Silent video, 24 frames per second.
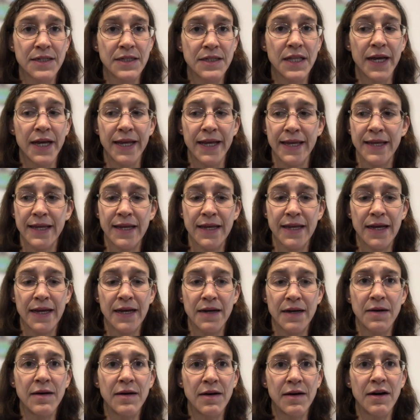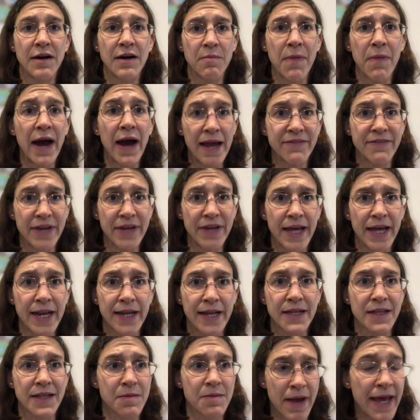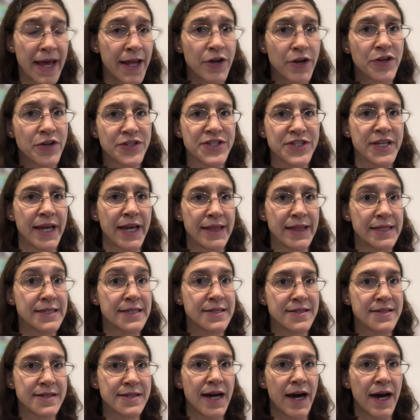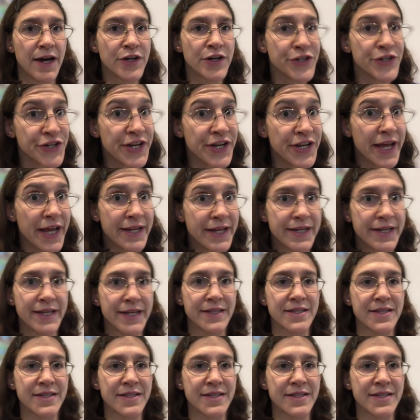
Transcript: Like my I have a headache, like my head hurts. Like this is not a good headache.